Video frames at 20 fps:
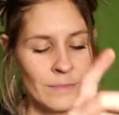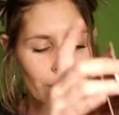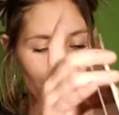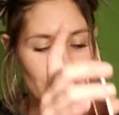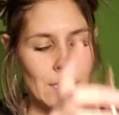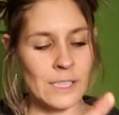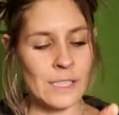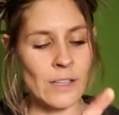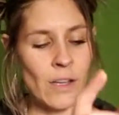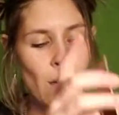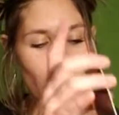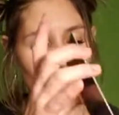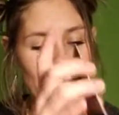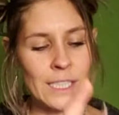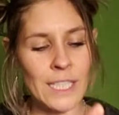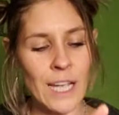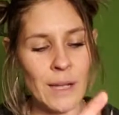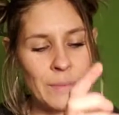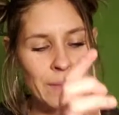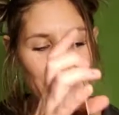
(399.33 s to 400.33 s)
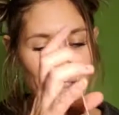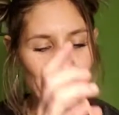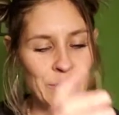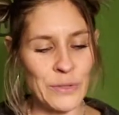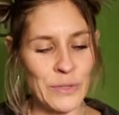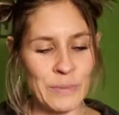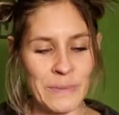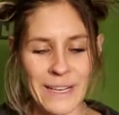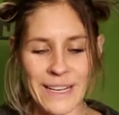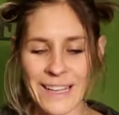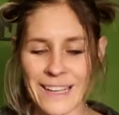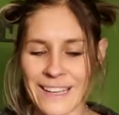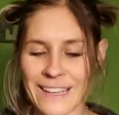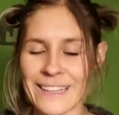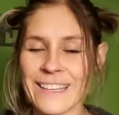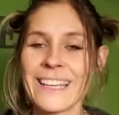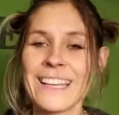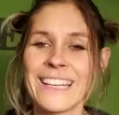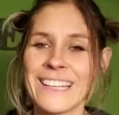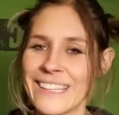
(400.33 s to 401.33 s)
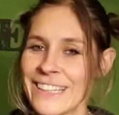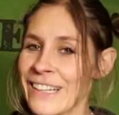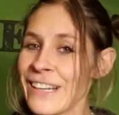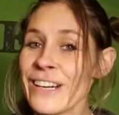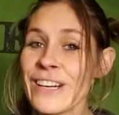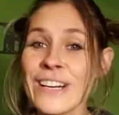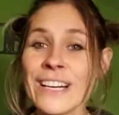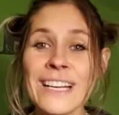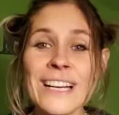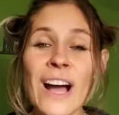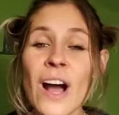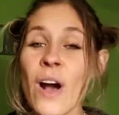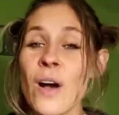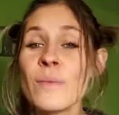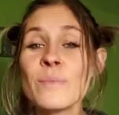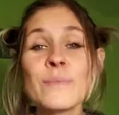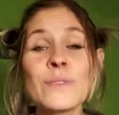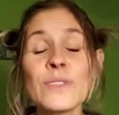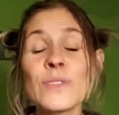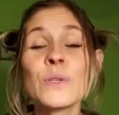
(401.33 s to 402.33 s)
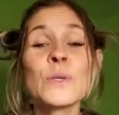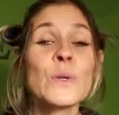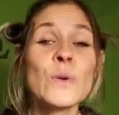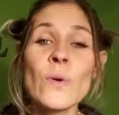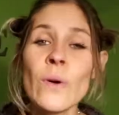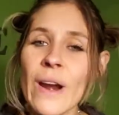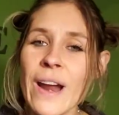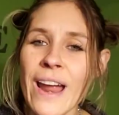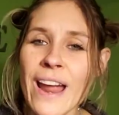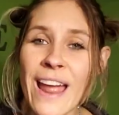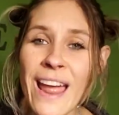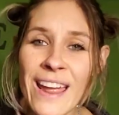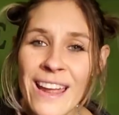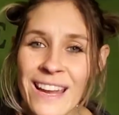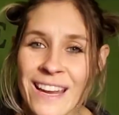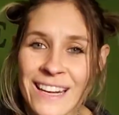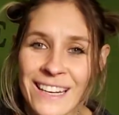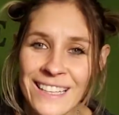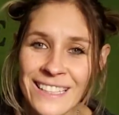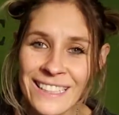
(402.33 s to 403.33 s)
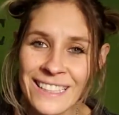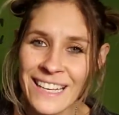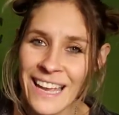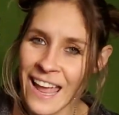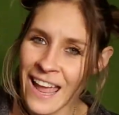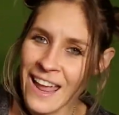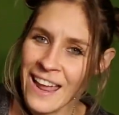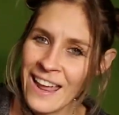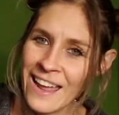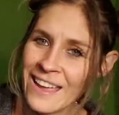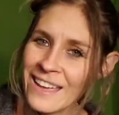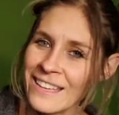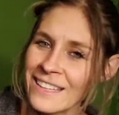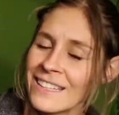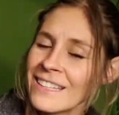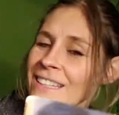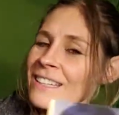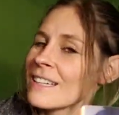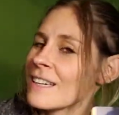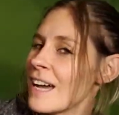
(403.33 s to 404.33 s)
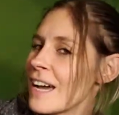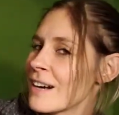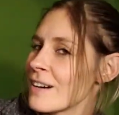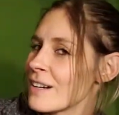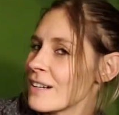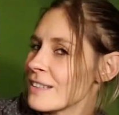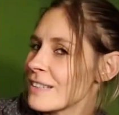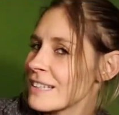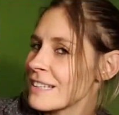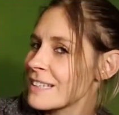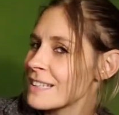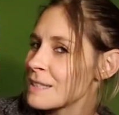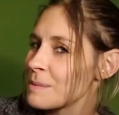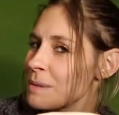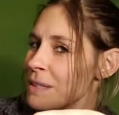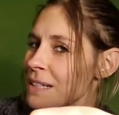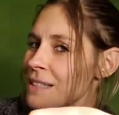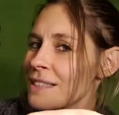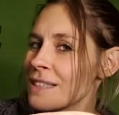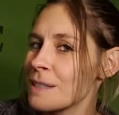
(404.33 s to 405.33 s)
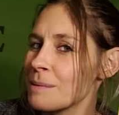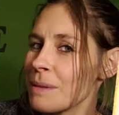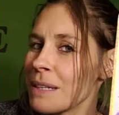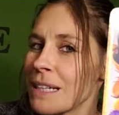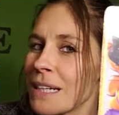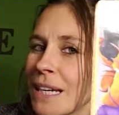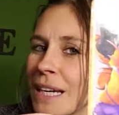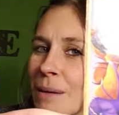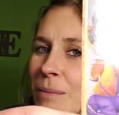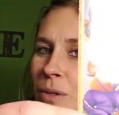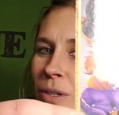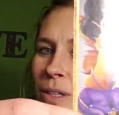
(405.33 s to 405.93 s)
The song is coming through my head. Here comes the rain again. I don't think it's because it's my name or